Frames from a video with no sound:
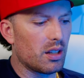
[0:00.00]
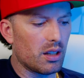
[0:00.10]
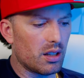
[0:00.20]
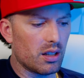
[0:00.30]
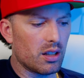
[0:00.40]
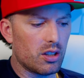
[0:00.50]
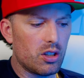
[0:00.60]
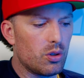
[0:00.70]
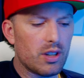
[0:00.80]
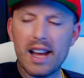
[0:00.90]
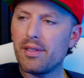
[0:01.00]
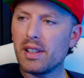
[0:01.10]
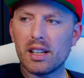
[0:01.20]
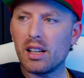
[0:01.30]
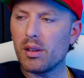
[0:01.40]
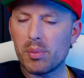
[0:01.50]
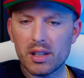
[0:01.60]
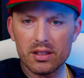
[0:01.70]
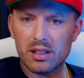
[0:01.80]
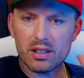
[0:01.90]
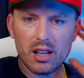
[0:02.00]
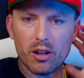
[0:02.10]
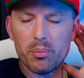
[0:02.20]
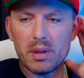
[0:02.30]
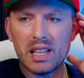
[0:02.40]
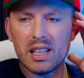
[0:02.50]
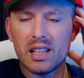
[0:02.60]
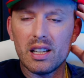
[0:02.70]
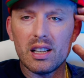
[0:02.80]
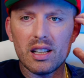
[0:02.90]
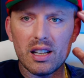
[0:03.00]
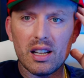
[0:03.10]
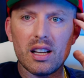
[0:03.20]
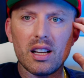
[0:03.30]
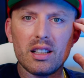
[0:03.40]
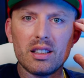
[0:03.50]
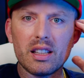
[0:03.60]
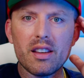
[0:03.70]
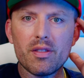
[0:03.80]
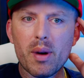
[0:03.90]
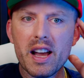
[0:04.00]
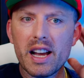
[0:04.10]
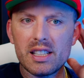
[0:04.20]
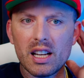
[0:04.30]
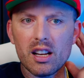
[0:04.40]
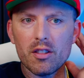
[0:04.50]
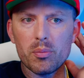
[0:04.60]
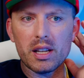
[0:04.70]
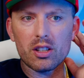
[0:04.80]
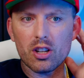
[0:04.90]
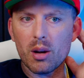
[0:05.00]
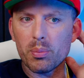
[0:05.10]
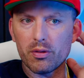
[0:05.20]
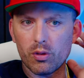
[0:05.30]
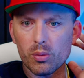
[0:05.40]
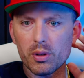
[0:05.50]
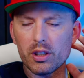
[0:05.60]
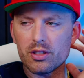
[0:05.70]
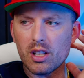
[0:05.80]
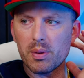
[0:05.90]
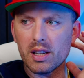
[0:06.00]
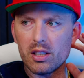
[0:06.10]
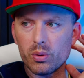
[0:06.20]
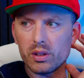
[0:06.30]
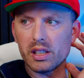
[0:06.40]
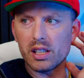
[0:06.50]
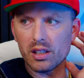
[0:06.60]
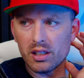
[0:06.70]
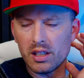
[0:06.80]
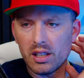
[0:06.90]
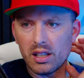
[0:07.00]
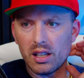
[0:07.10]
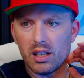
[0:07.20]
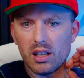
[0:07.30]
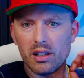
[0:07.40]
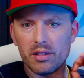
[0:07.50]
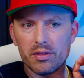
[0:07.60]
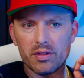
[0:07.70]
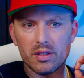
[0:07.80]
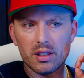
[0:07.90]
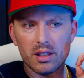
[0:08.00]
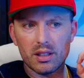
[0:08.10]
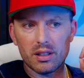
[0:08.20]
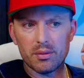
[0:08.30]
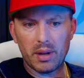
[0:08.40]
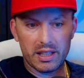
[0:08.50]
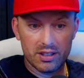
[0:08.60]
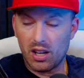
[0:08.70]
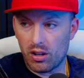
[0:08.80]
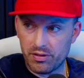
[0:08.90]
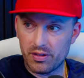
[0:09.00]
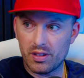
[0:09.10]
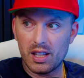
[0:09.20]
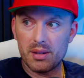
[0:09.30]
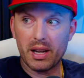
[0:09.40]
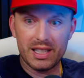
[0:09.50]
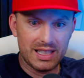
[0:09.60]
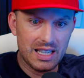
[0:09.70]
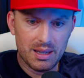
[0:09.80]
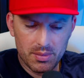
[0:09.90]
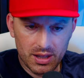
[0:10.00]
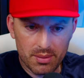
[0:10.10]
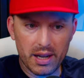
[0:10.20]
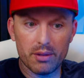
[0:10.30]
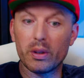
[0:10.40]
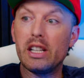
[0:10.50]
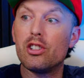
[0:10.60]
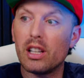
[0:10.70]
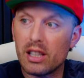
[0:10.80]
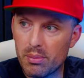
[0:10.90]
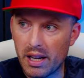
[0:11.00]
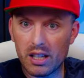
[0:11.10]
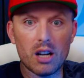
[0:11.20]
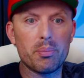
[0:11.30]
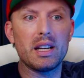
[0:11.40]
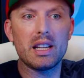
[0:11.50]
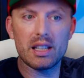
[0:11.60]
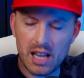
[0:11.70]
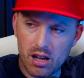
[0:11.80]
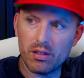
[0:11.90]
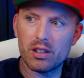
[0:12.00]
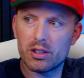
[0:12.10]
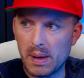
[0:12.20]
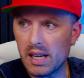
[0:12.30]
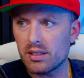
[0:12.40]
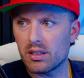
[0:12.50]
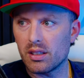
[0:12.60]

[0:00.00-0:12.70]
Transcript: a huge advocate of it because it's helped me leave my identity of being a top performer and stepping into a leader of myself, then my team, then my region, then my company, and now the space.